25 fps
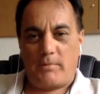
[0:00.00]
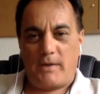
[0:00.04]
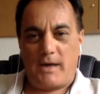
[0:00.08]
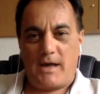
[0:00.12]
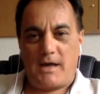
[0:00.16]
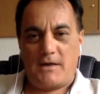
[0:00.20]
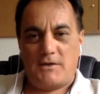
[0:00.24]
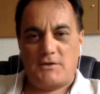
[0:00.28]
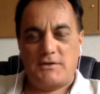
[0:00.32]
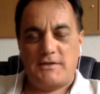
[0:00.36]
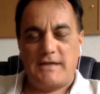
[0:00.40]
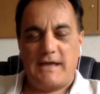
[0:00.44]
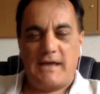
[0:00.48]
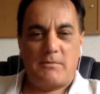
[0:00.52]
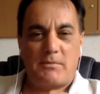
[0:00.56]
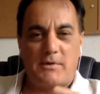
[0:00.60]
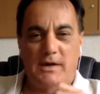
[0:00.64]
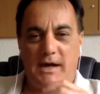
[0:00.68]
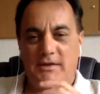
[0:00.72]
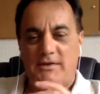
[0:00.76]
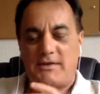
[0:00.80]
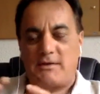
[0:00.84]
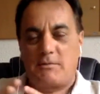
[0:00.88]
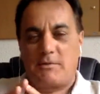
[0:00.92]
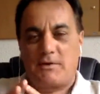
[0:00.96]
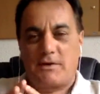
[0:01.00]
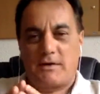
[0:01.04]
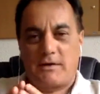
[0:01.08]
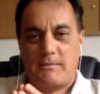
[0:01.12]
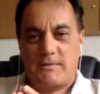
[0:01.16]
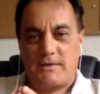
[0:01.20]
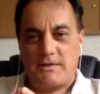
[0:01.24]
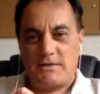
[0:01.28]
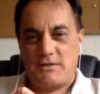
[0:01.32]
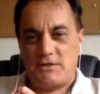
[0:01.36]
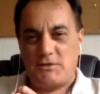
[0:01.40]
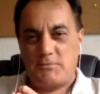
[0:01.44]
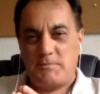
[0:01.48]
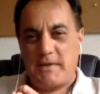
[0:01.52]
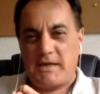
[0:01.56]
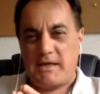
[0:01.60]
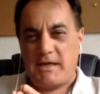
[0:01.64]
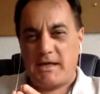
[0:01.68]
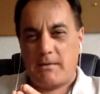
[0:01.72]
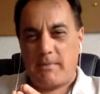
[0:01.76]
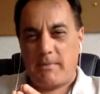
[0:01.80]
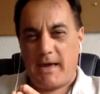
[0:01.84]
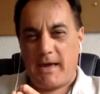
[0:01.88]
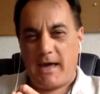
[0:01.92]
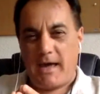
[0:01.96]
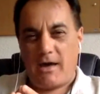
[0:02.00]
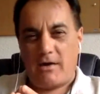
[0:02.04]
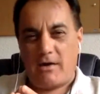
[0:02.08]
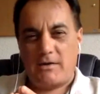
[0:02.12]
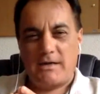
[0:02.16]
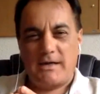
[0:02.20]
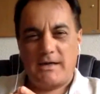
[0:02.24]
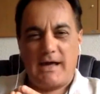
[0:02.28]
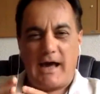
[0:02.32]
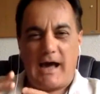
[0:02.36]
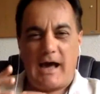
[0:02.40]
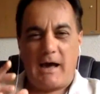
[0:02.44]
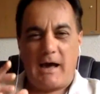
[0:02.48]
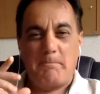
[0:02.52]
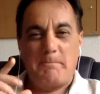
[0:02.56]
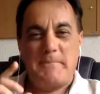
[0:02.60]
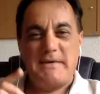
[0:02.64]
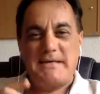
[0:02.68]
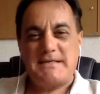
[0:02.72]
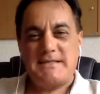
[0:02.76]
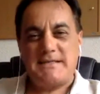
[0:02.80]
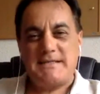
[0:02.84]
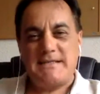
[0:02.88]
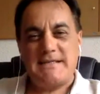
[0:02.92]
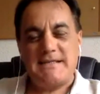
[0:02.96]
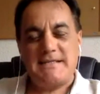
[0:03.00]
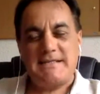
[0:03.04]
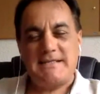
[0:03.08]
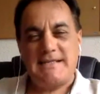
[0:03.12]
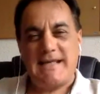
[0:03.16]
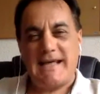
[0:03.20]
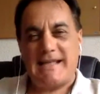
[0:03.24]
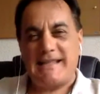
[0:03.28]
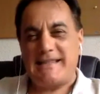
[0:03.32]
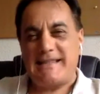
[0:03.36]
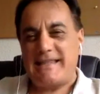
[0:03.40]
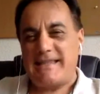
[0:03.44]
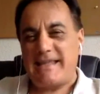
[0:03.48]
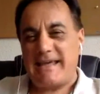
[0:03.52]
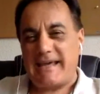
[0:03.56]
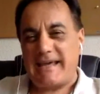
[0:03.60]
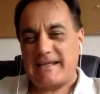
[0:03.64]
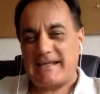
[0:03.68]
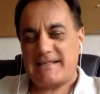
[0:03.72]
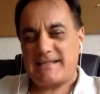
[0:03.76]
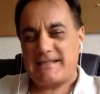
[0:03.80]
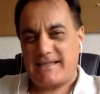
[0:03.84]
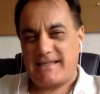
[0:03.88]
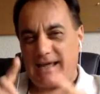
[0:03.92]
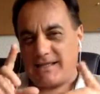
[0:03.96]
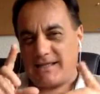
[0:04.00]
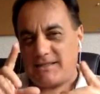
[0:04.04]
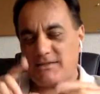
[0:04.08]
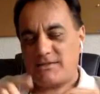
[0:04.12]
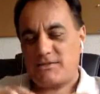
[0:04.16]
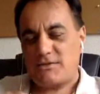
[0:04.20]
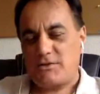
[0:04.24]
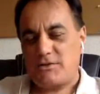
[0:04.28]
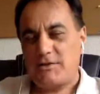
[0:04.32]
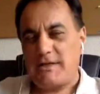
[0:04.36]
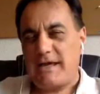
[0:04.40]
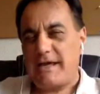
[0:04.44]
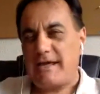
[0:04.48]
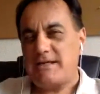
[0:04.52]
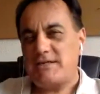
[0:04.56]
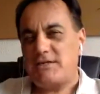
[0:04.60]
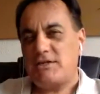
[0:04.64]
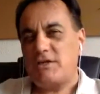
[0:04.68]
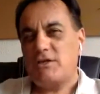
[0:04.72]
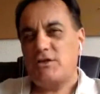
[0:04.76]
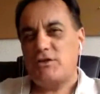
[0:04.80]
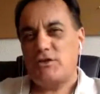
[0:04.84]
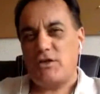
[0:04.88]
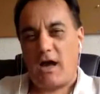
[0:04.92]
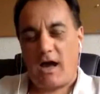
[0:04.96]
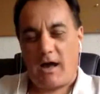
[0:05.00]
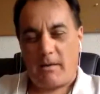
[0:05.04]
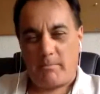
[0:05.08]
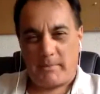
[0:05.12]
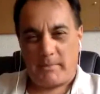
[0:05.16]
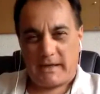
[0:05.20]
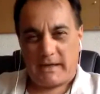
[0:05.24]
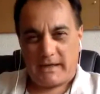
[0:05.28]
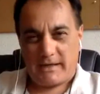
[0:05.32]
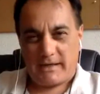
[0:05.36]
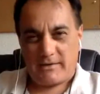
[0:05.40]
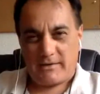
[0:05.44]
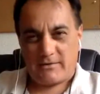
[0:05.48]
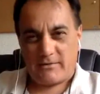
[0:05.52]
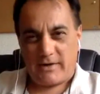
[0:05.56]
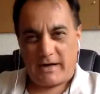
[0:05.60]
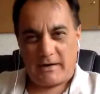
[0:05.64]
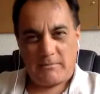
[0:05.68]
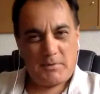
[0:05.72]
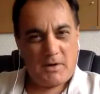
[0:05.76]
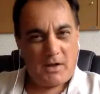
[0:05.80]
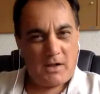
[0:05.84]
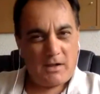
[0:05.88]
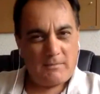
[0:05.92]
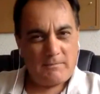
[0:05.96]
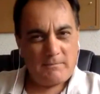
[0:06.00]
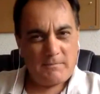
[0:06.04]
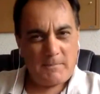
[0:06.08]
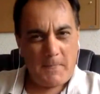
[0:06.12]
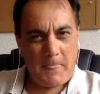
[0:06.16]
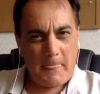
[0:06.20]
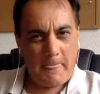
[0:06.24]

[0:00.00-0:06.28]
but today we're, I think we're going to be speaking about a business that thinks. That's today's topic, right, Paul?